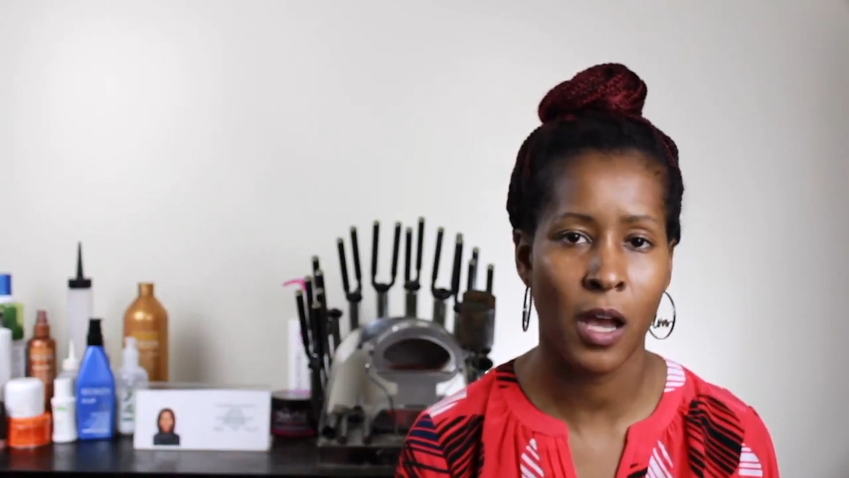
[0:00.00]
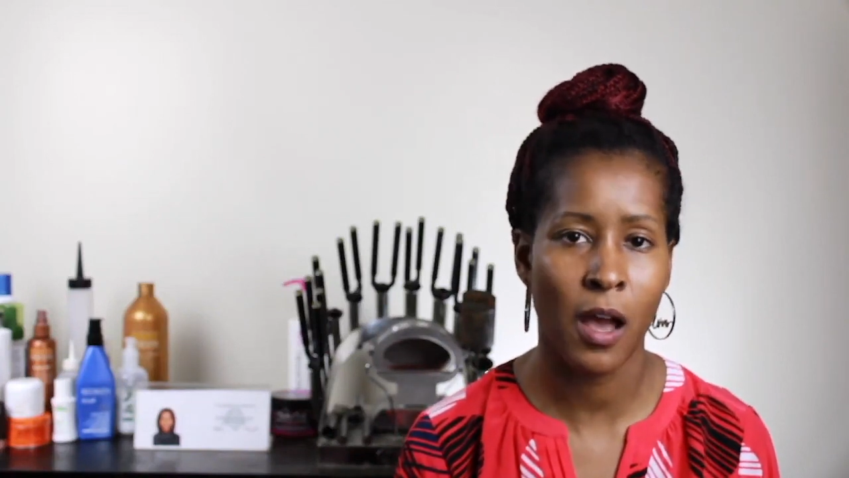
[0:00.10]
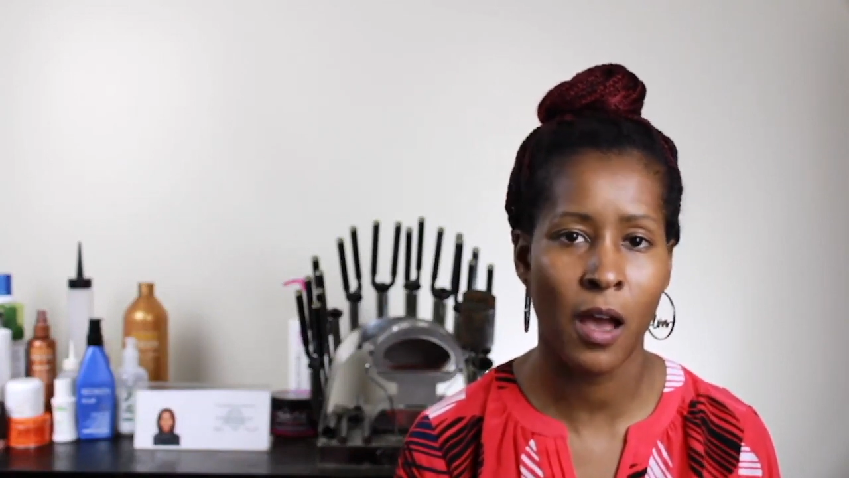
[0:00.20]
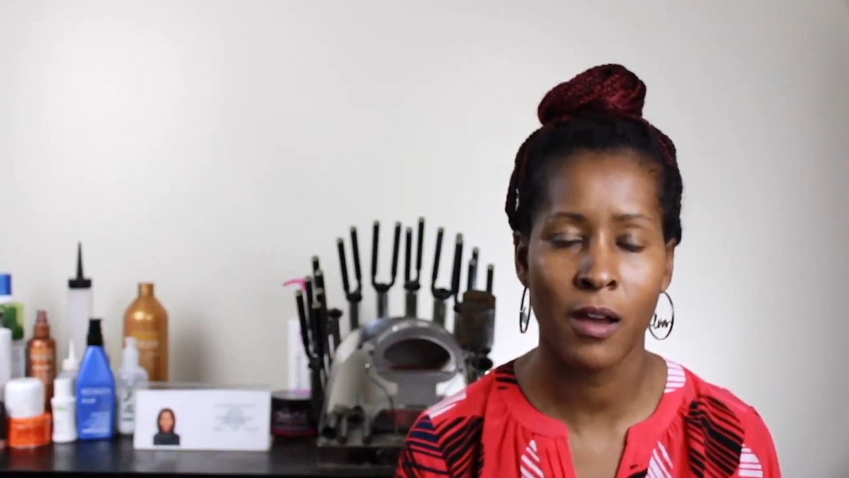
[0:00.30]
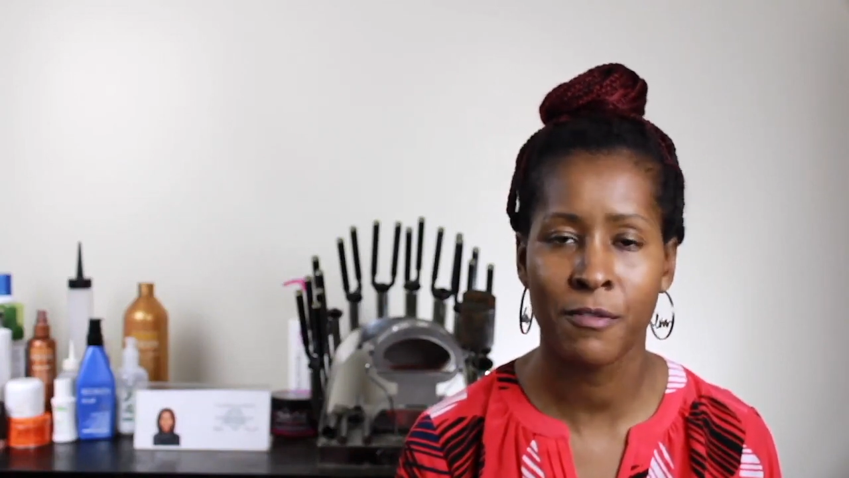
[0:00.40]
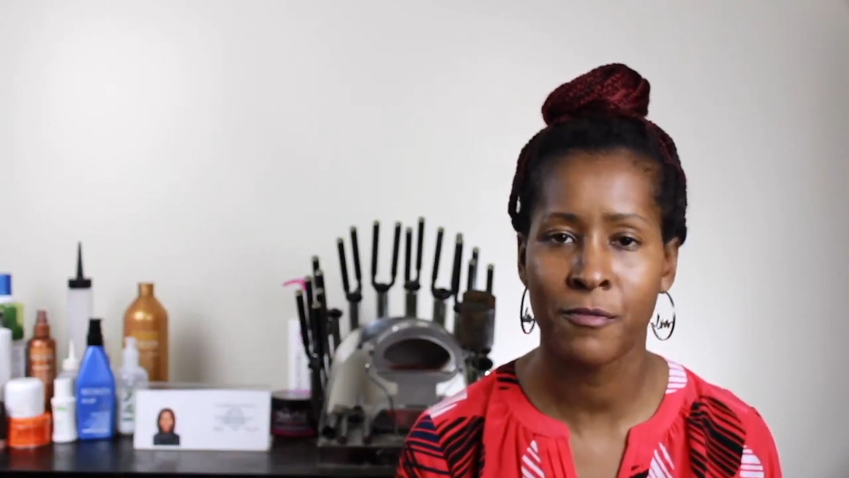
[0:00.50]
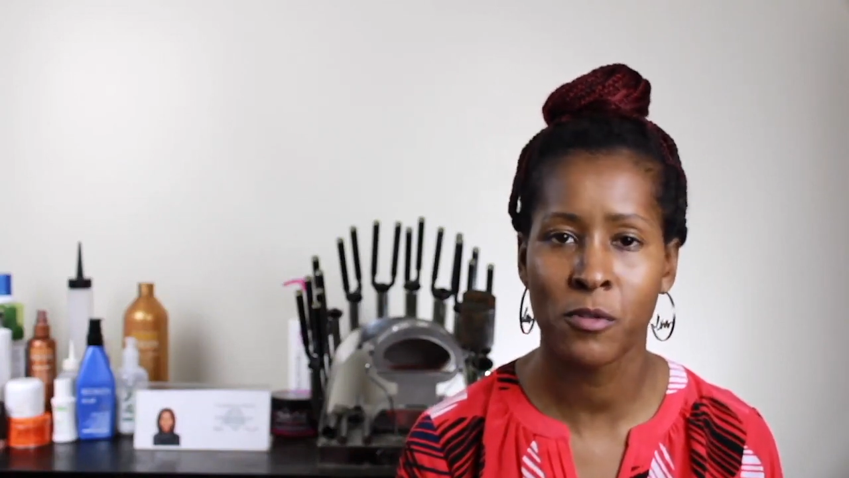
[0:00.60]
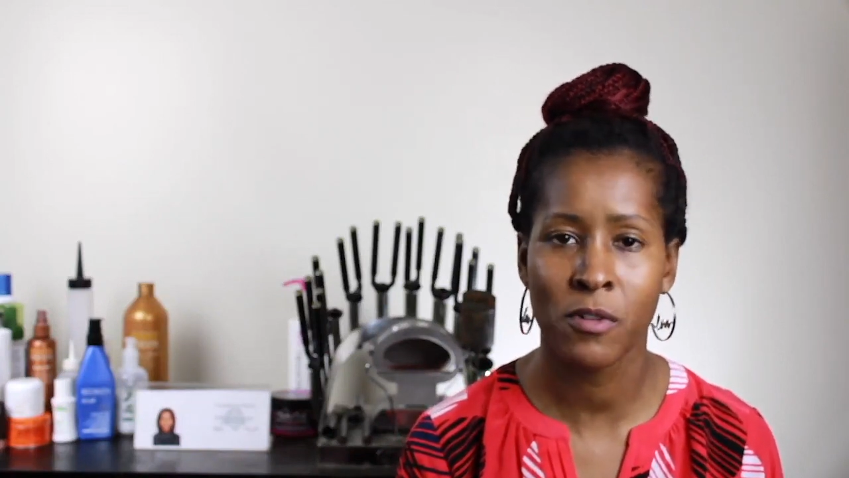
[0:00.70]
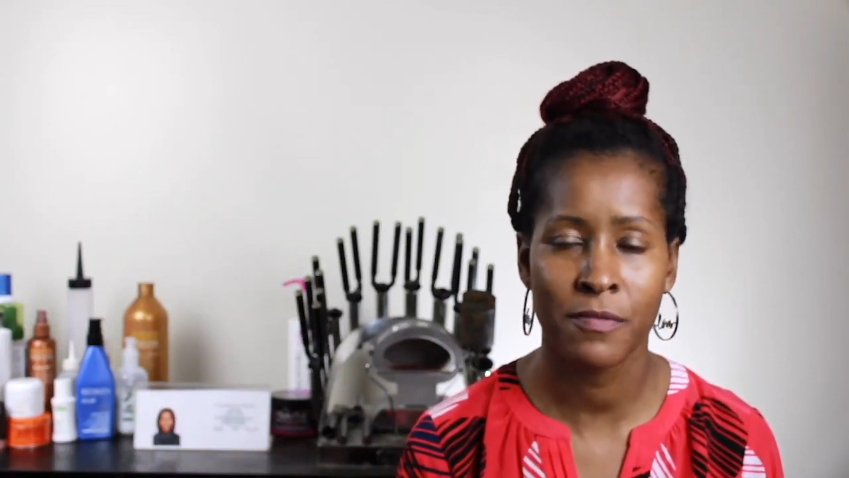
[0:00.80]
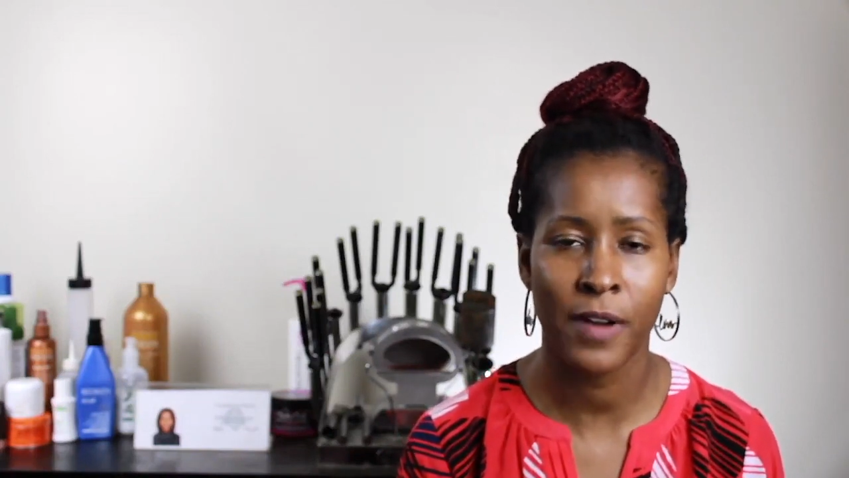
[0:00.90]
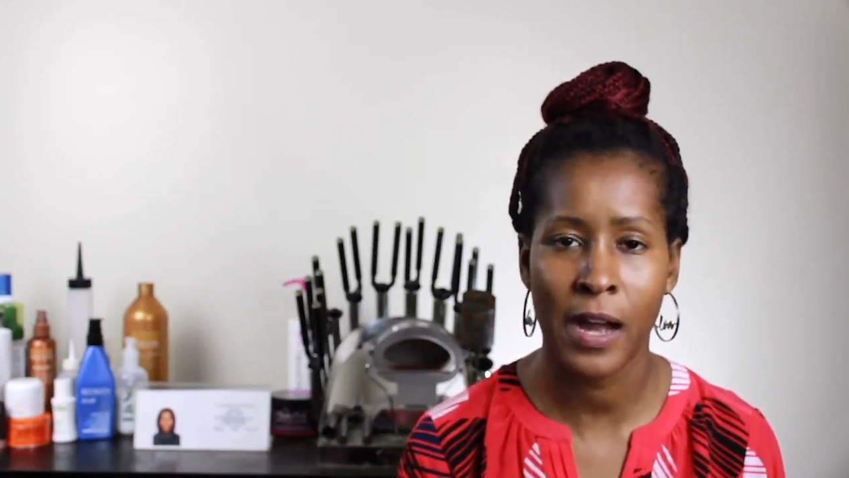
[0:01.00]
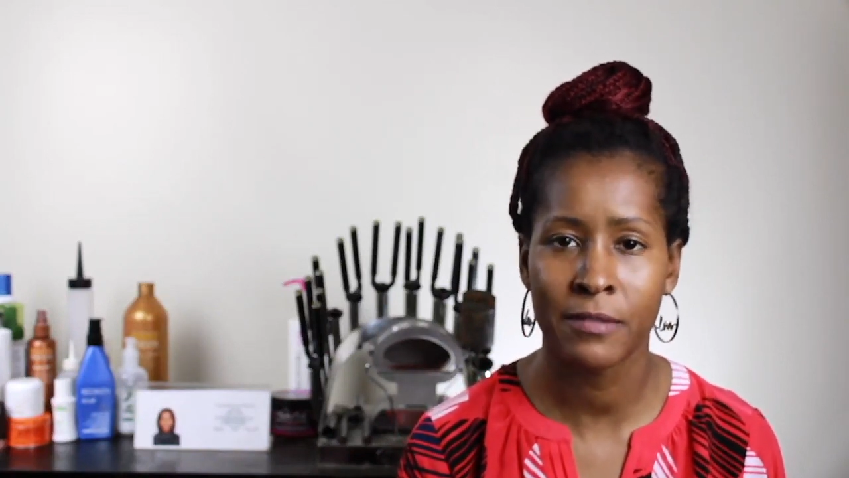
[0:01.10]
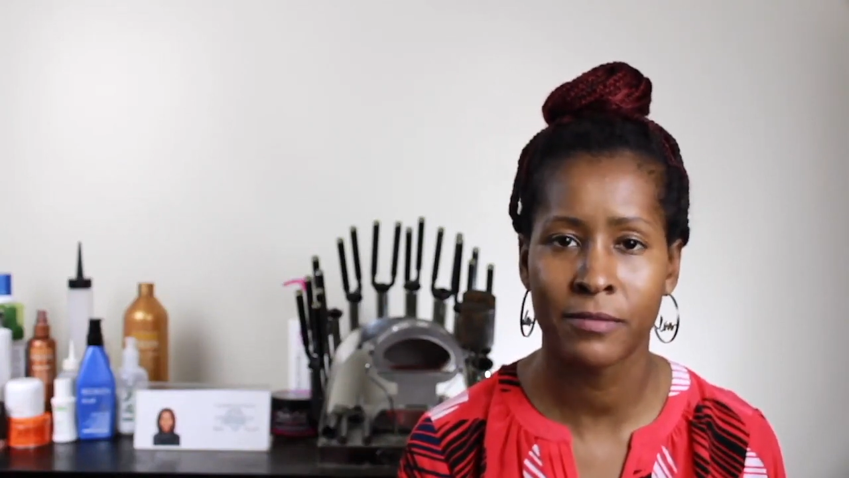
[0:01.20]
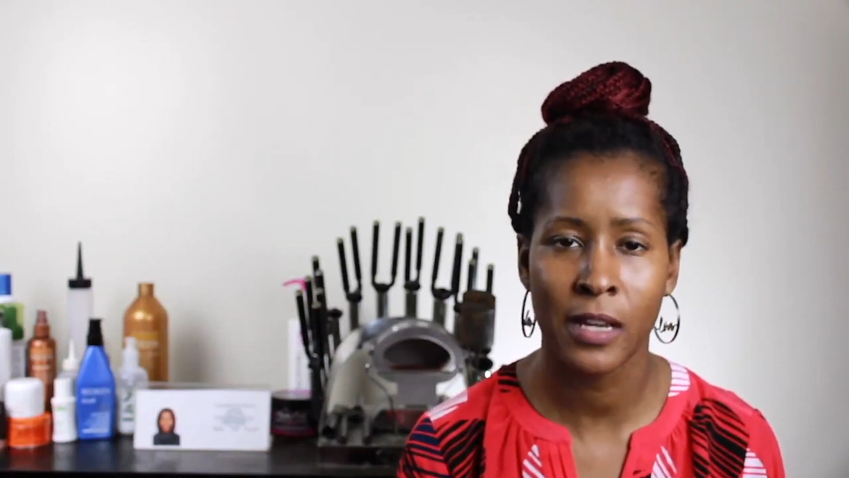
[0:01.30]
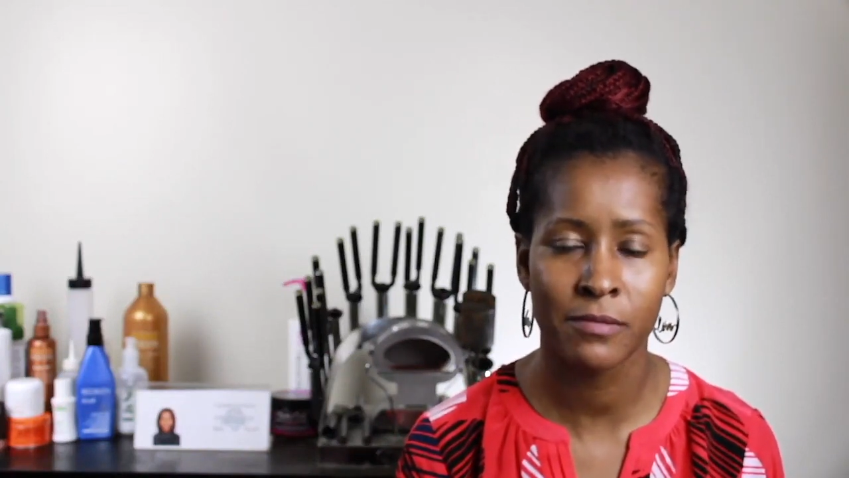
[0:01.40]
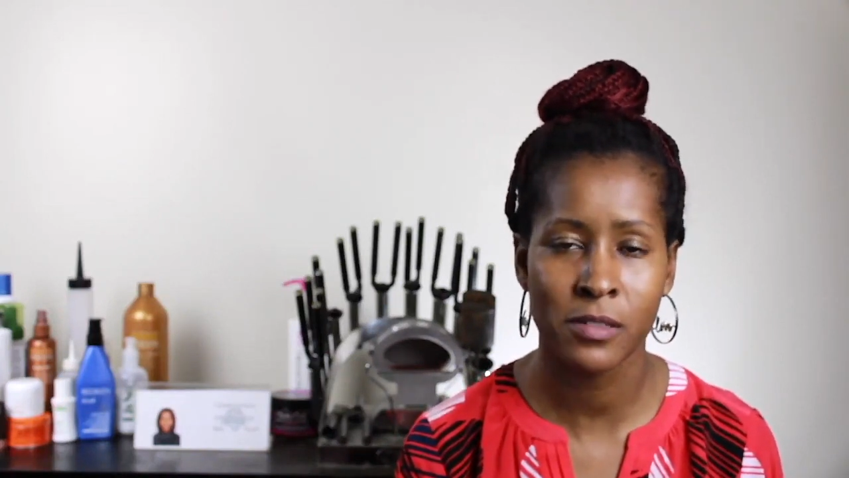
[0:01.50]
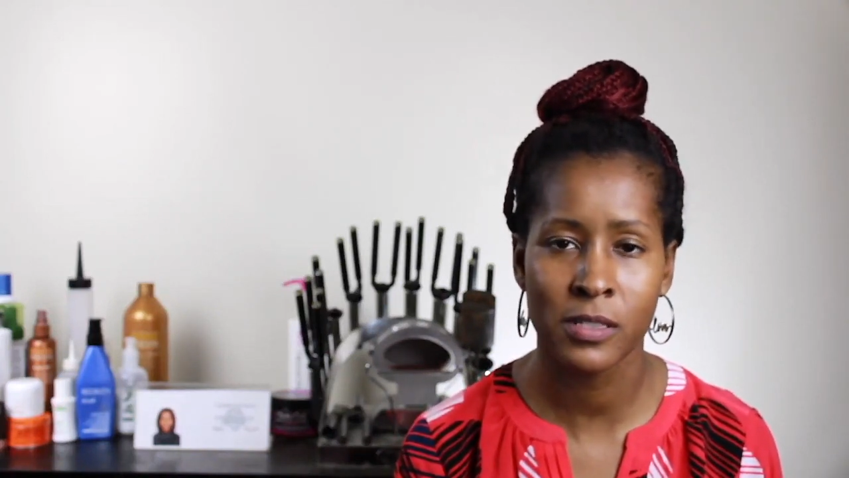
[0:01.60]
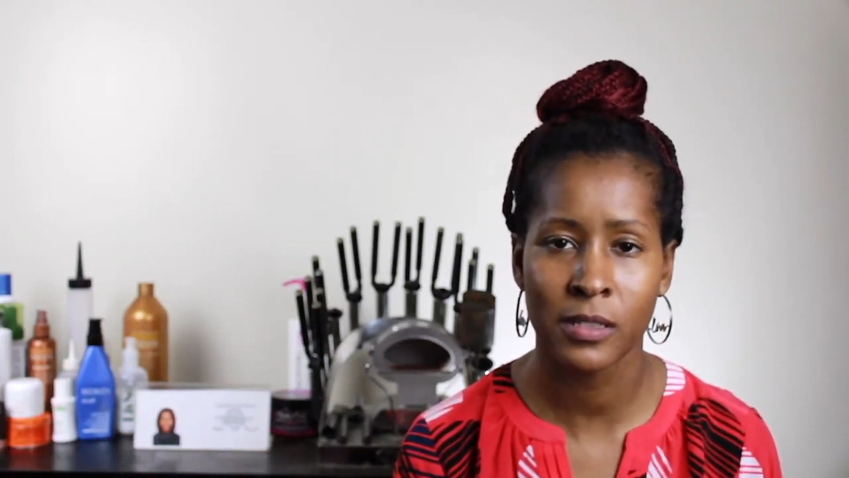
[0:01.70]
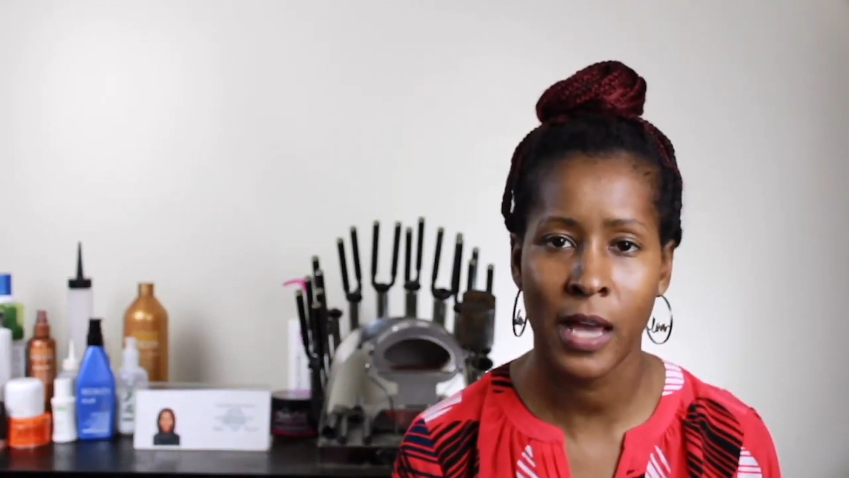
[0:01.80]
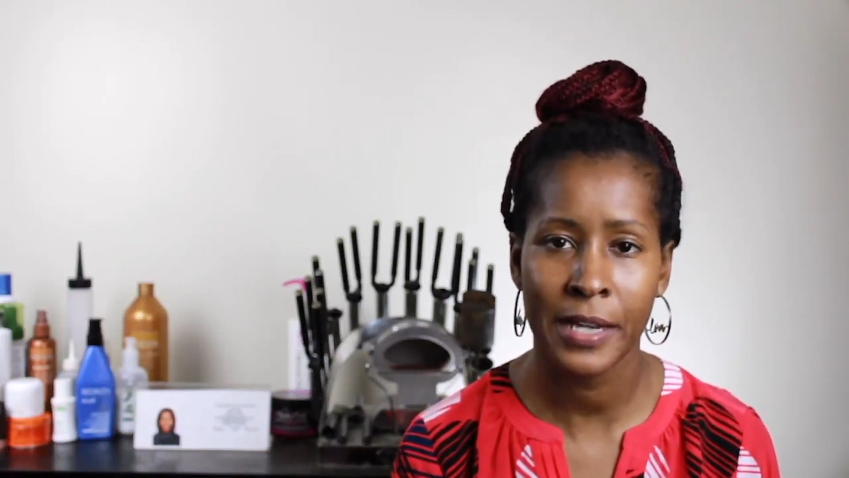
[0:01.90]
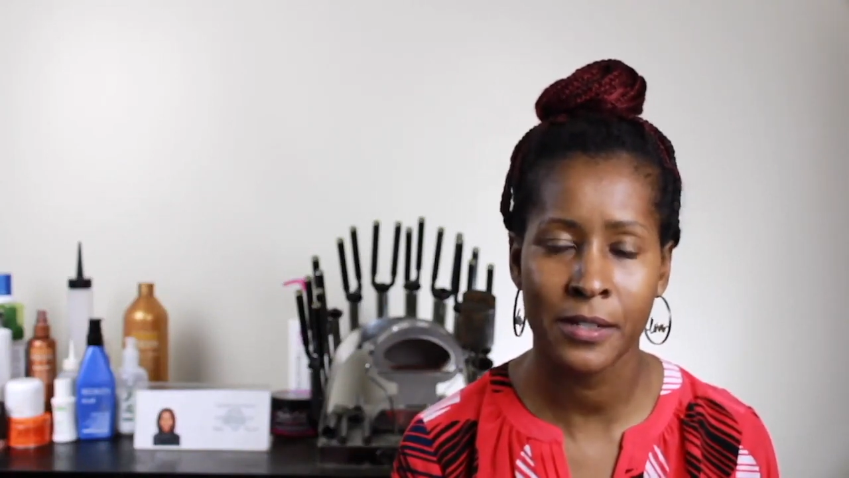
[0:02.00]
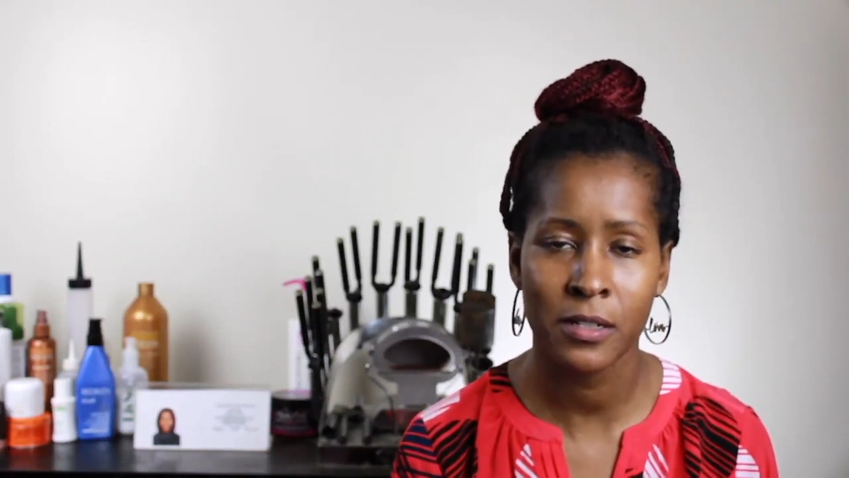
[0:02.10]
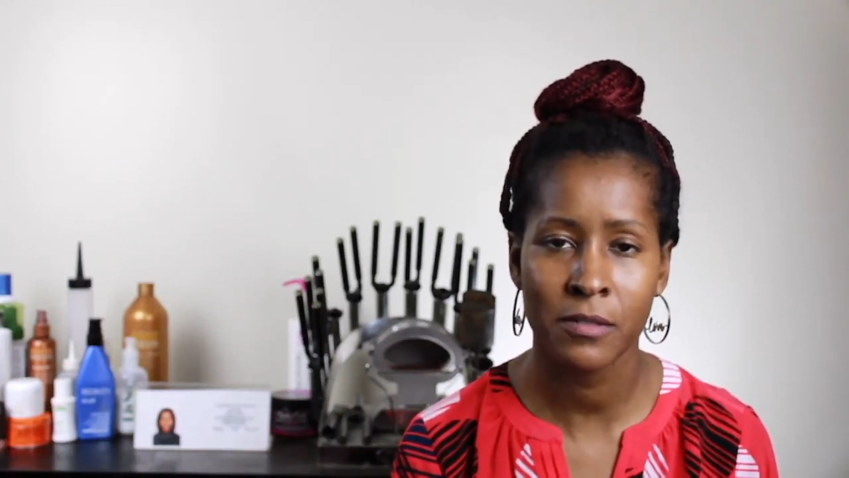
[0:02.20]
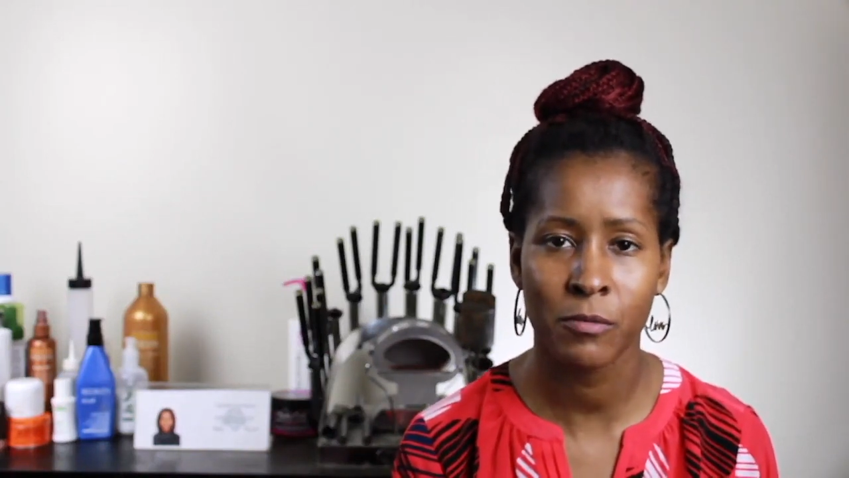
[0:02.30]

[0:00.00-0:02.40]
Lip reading: 4 or 5 levels lighter,